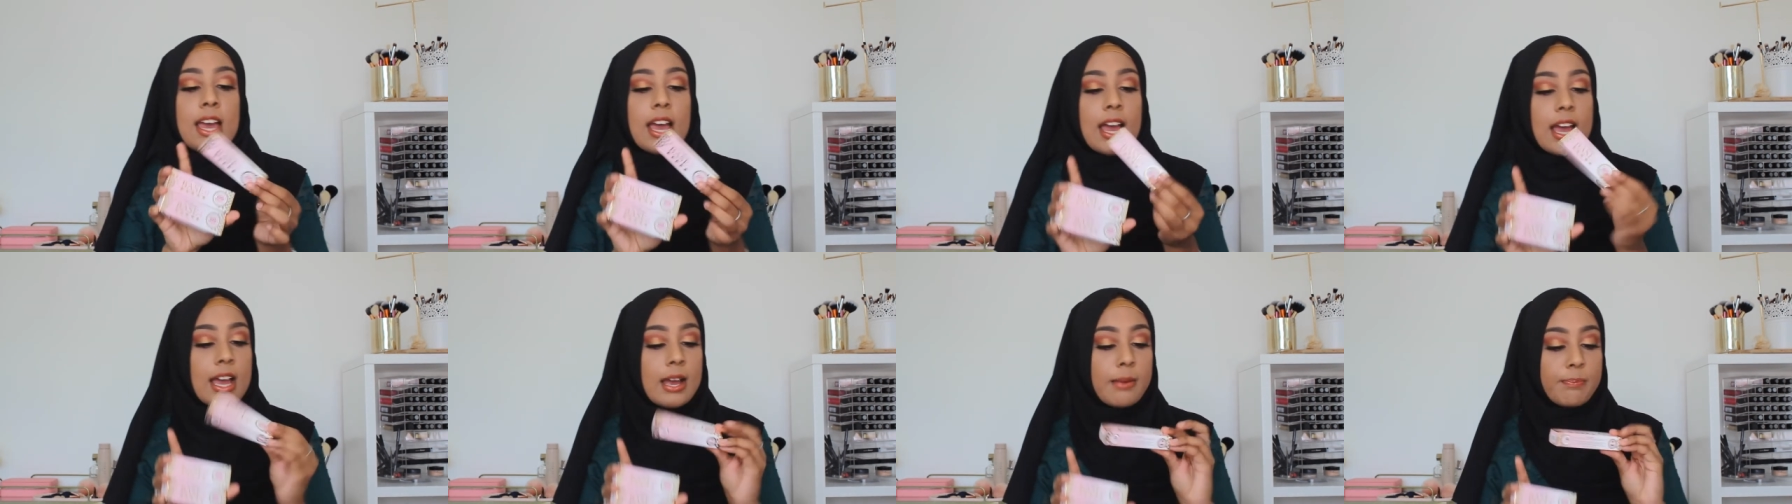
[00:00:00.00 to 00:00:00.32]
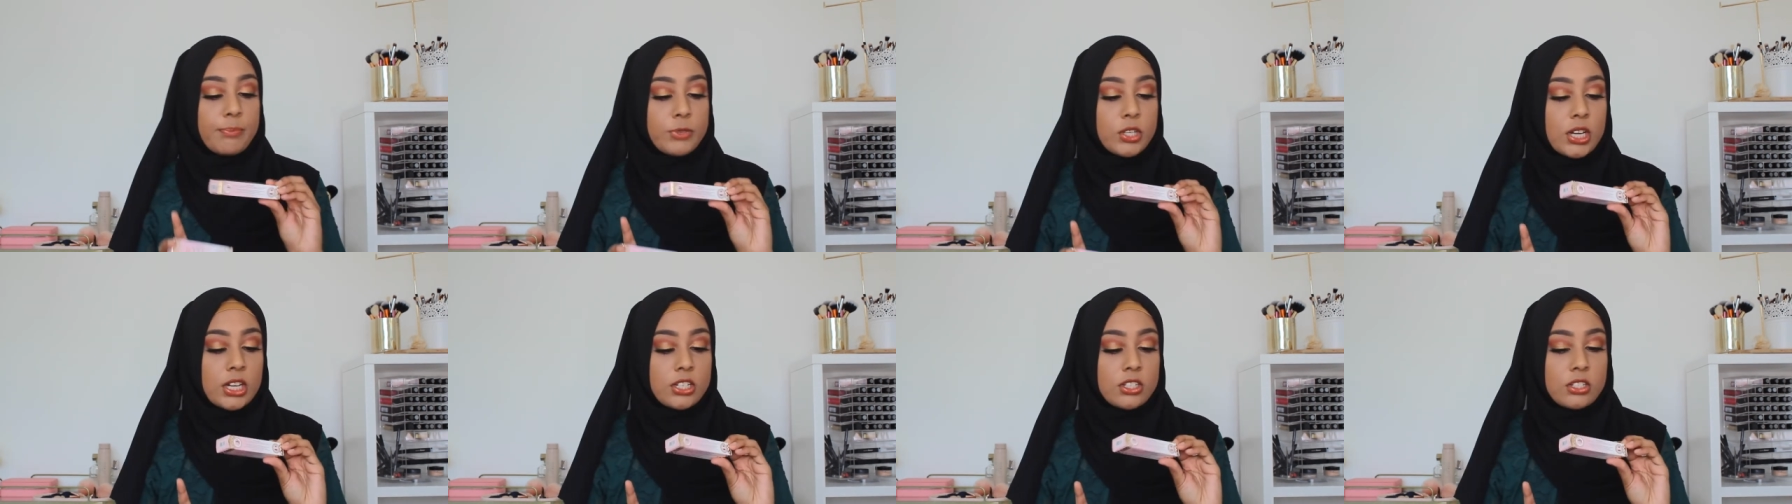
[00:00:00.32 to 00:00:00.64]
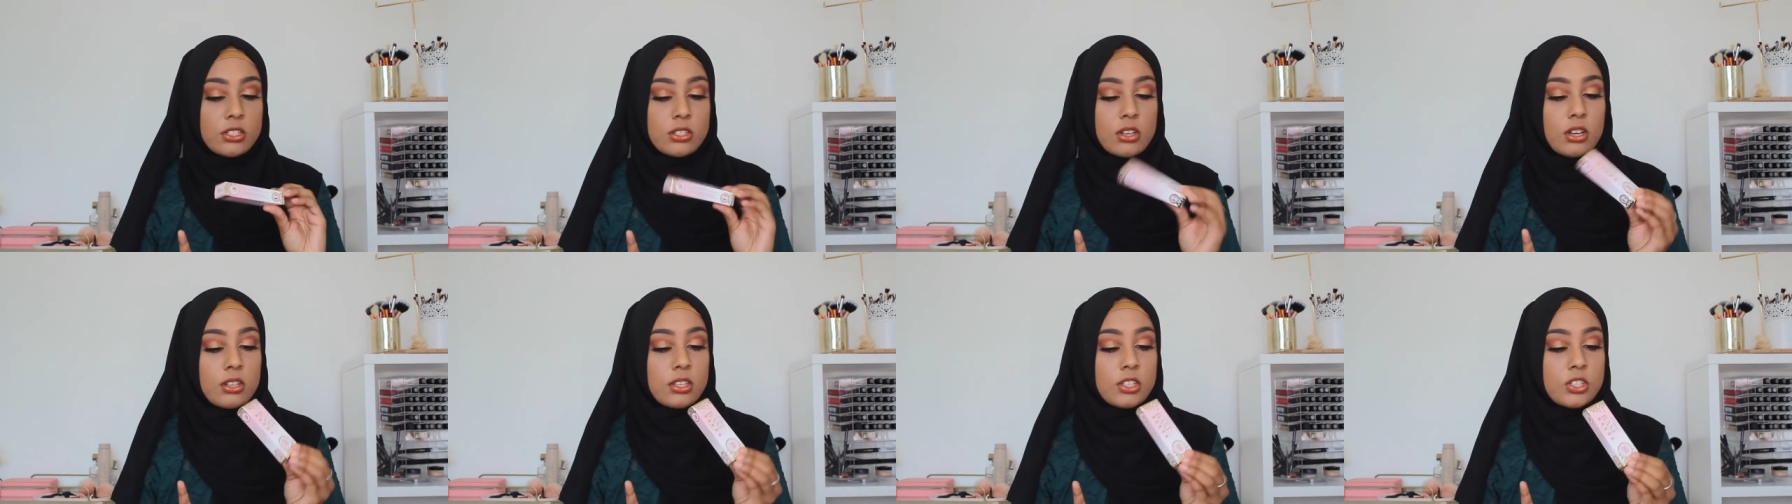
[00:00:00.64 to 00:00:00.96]
Um, so I
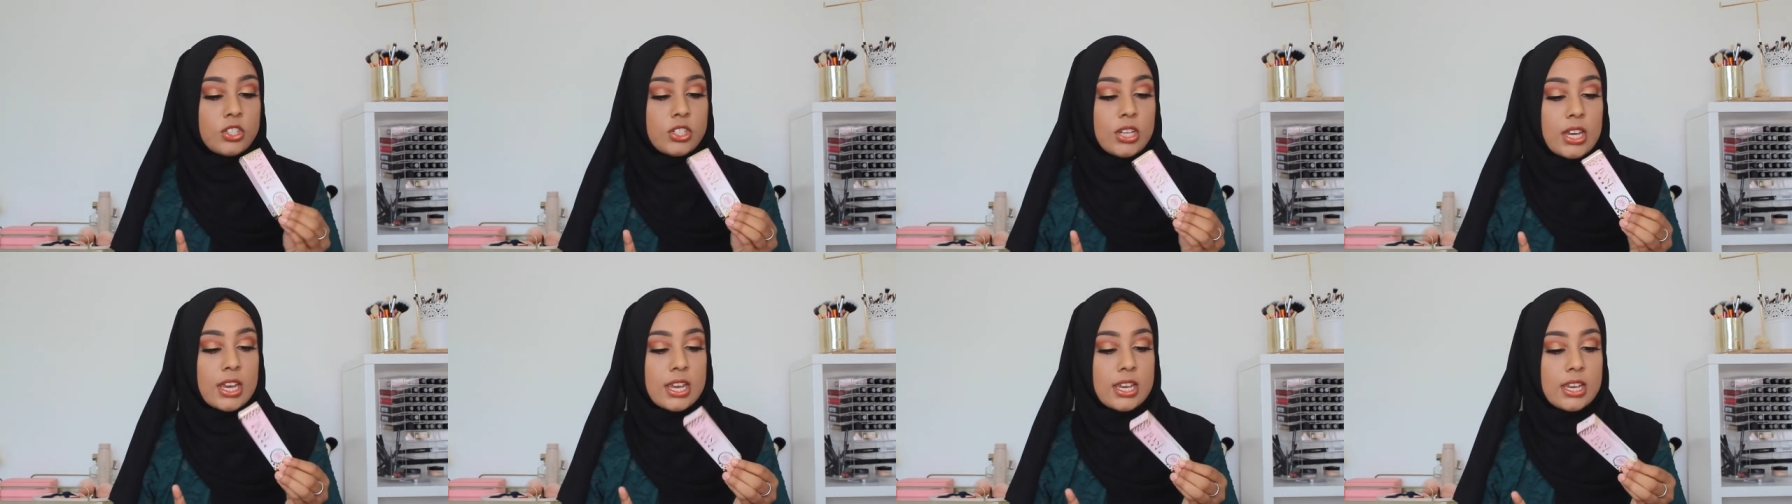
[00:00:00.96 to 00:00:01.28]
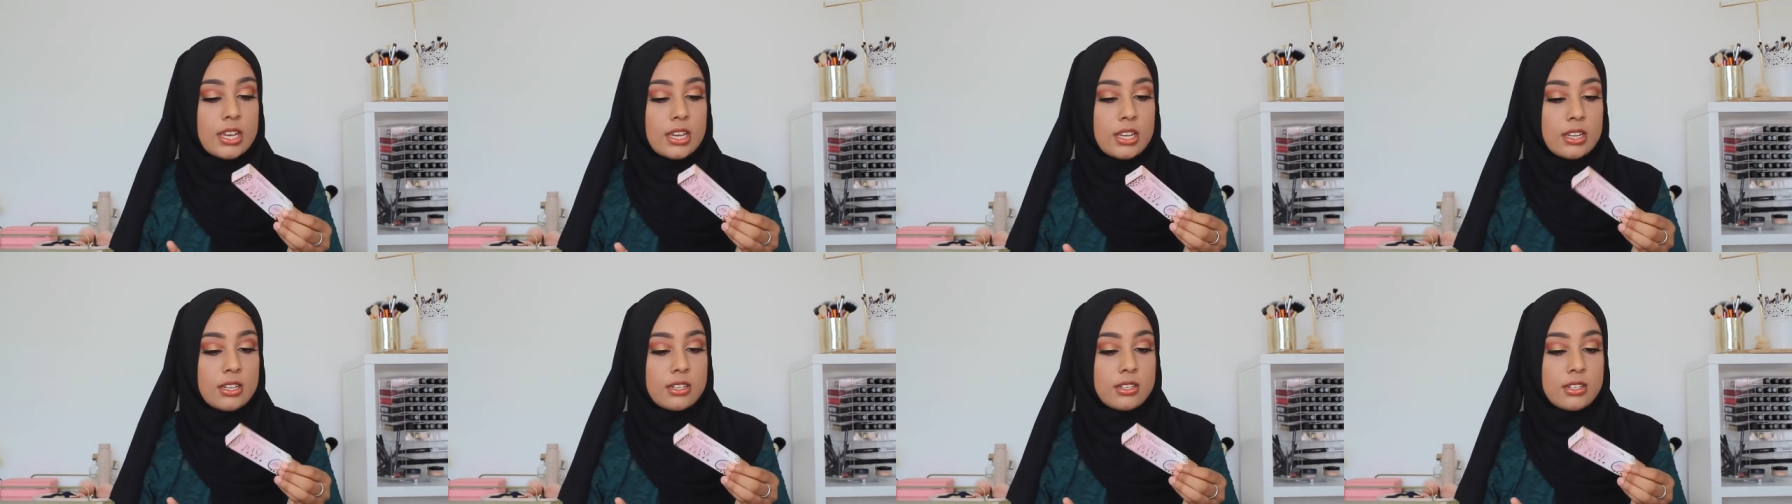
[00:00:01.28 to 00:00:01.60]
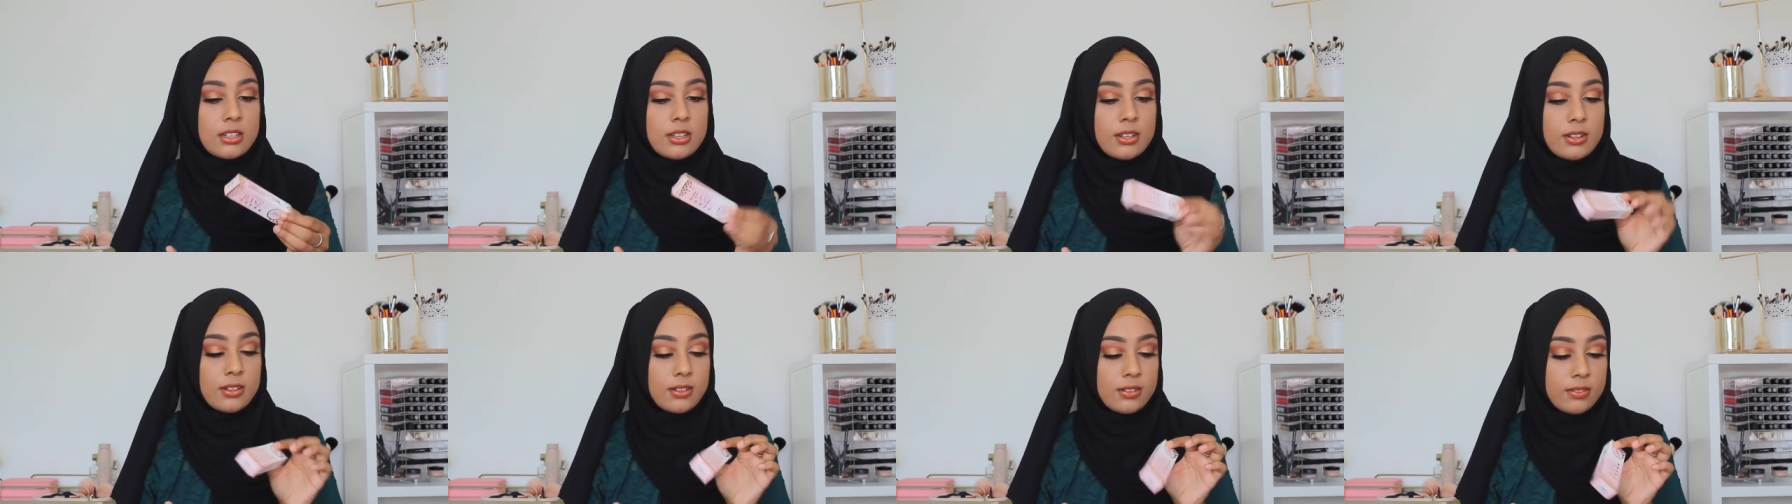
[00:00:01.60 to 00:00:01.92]
just got the
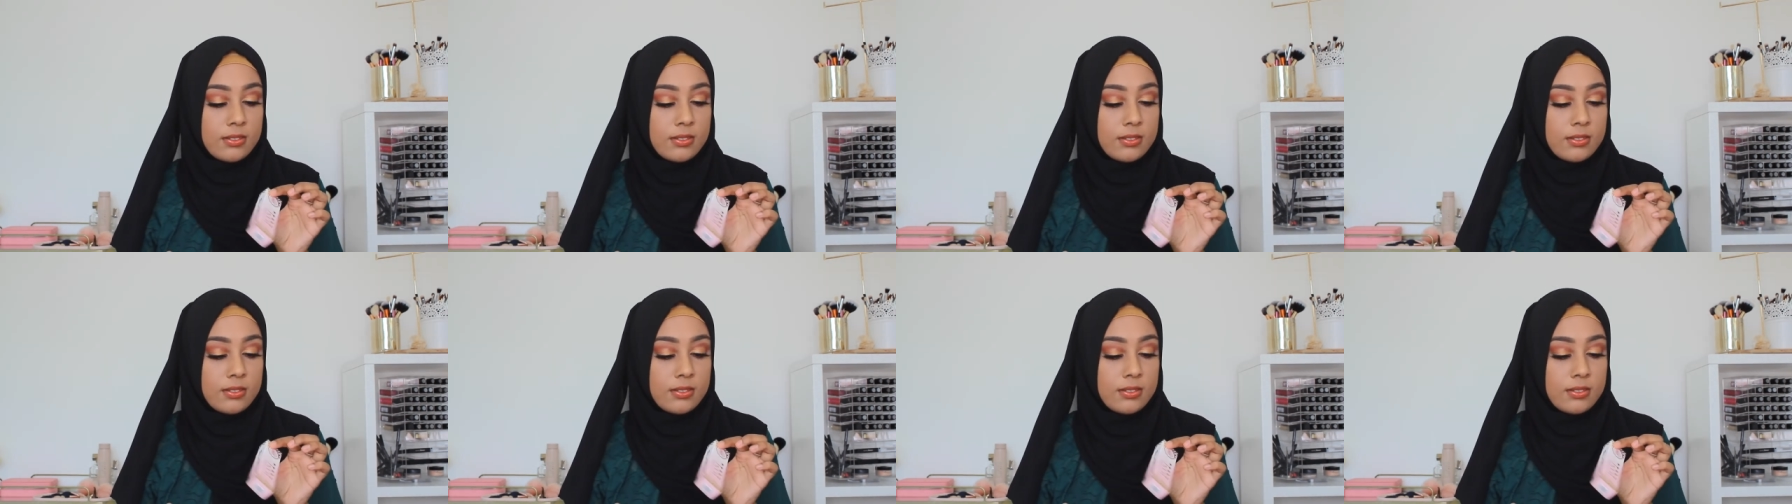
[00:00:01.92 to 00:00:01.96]
shade